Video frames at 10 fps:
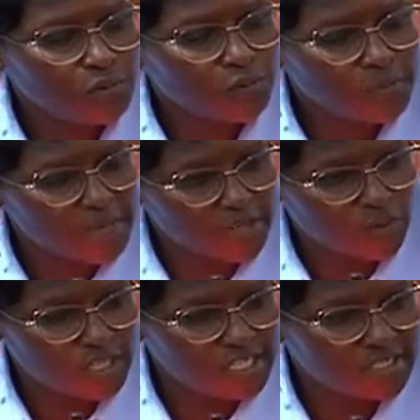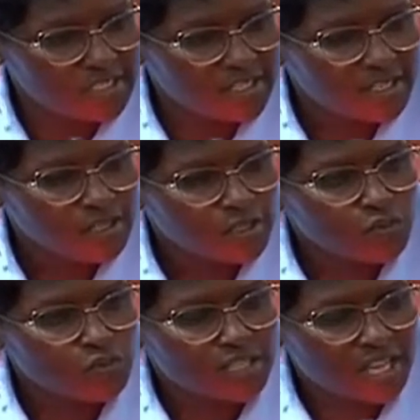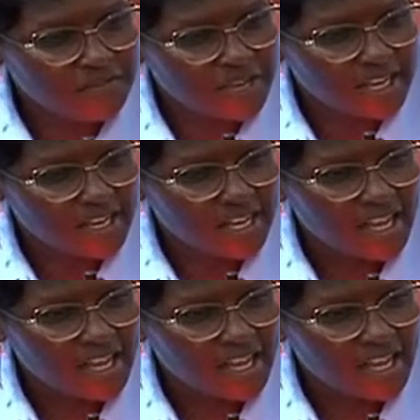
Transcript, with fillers: women colleagues to suffer